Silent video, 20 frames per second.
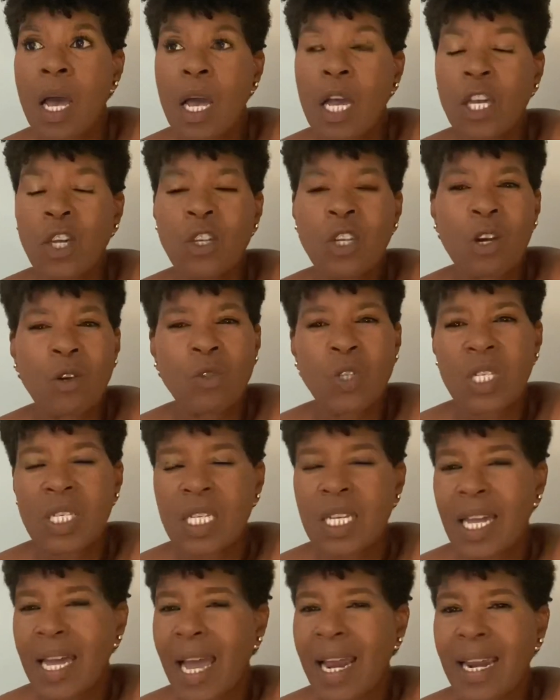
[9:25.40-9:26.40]
you know,
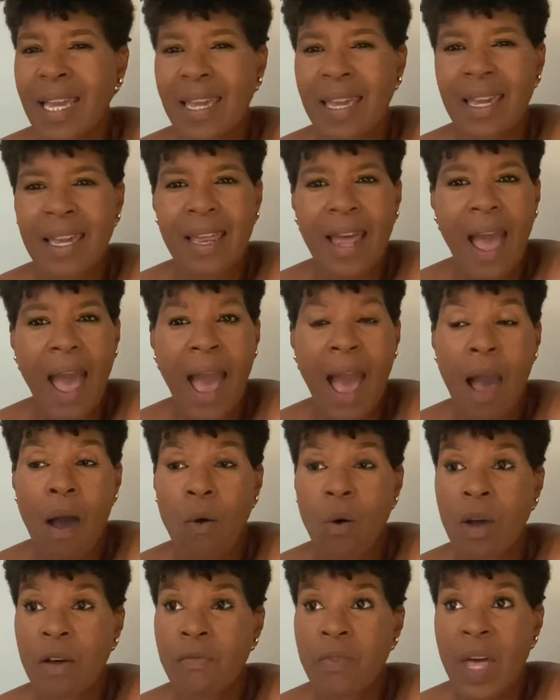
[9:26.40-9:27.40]
just to kind of get
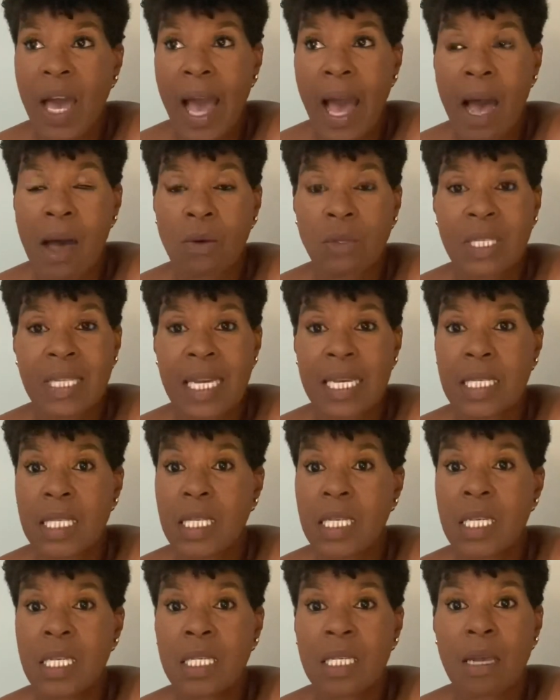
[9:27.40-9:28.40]
out of the house and
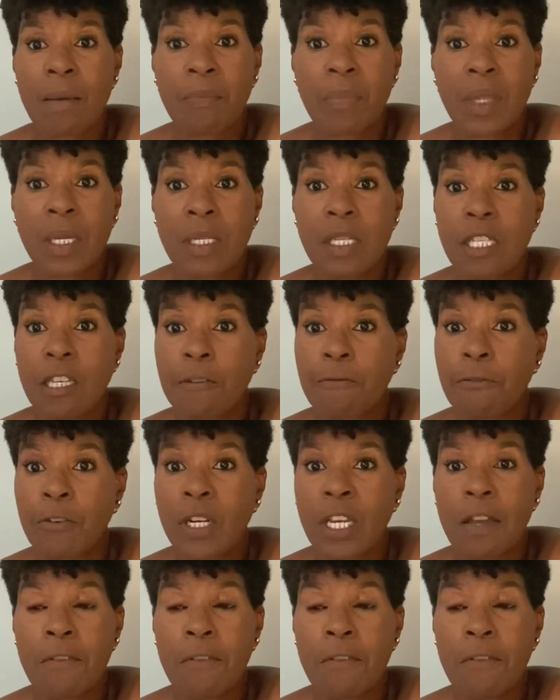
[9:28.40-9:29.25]
see something different.